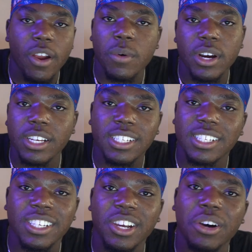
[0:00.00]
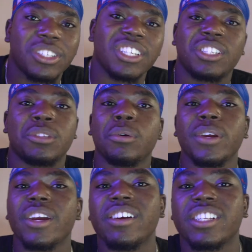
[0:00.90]
I was, just 2
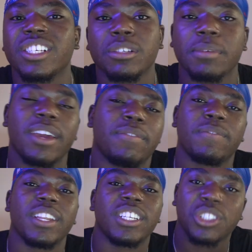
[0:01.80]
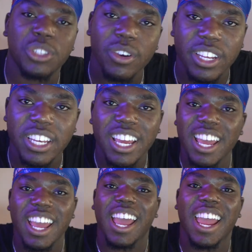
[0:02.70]
years into my fitness journey,
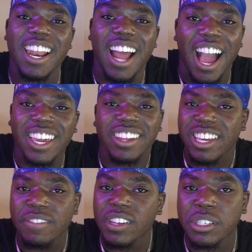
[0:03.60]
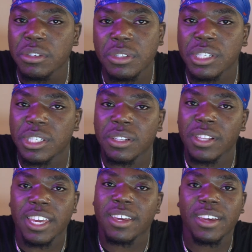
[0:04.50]
and I couldn't even do
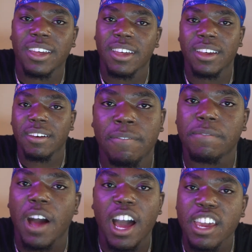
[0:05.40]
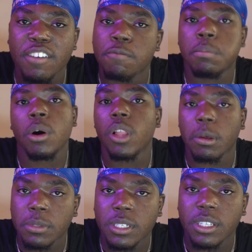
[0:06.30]
like 5
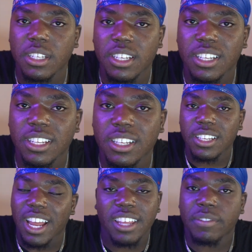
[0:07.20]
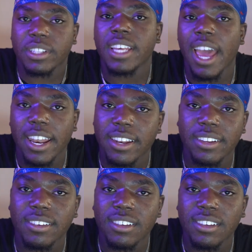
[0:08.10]
pull-ups, not even 10.